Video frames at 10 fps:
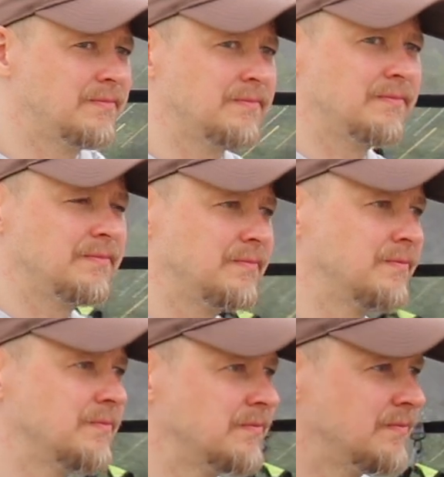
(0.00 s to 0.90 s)

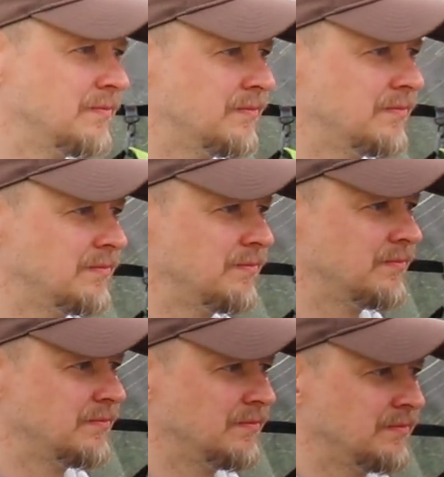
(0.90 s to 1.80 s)

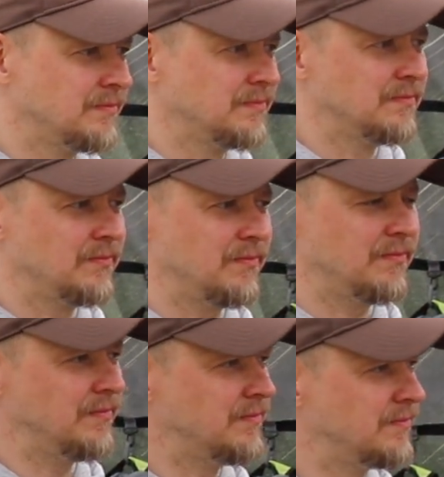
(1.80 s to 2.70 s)

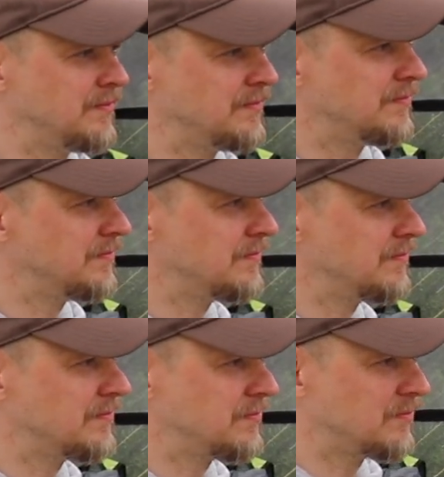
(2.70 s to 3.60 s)

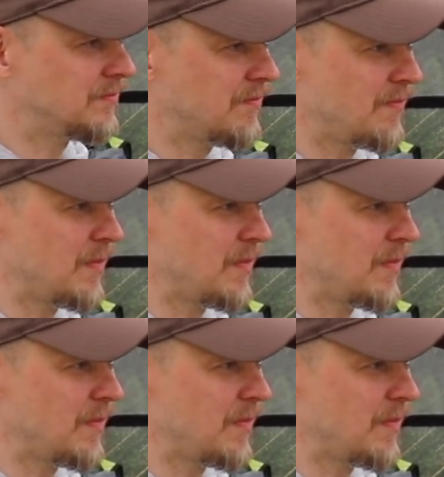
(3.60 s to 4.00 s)
This person isn't speaking.